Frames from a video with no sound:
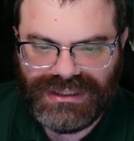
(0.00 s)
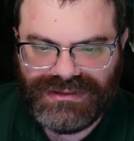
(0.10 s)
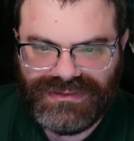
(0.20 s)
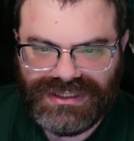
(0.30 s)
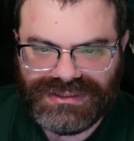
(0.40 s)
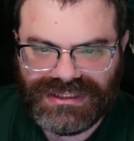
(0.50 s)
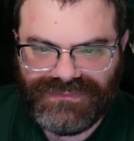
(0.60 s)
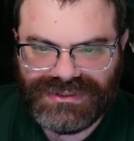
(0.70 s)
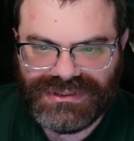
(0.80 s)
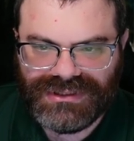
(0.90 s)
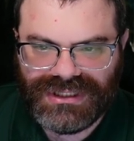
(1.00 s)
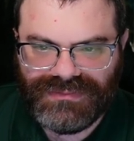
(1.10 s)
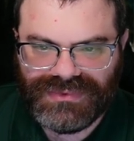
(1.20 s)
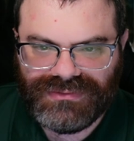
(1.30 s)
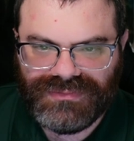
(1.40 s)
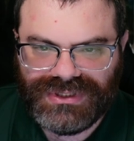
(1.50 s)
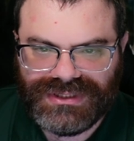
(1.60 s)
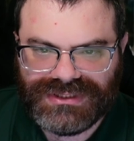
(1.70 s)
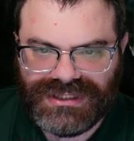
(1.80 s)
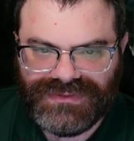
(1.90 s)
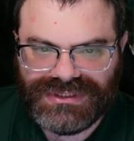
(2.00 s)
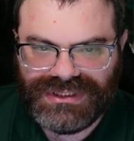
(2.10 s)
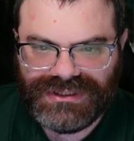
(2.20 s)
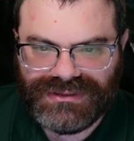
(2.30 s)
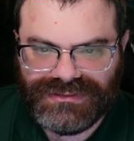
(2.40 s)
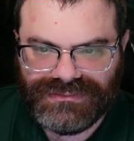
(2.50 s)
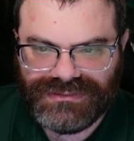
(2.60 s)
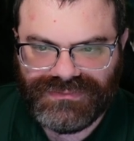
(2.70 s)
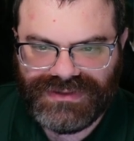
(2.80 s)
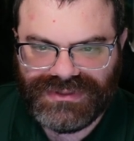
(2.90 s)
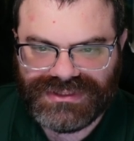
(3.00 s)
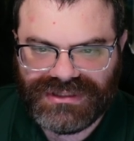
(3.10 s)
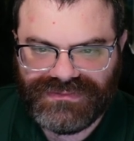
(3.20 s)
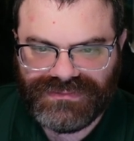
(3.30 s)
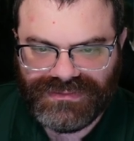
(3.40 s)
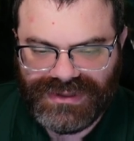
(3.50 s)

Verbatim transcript: And then these sevens look up, putting sevens here. We have this seven.